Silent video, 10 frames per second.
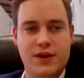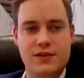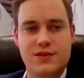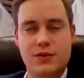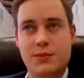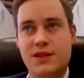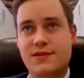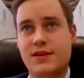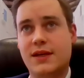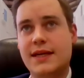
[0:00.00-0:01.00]
So it
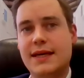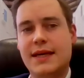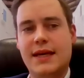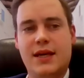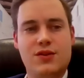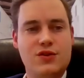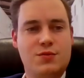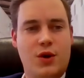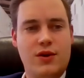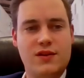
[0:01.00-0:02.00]
means that in those
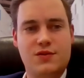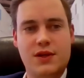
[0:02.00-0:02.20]
markets,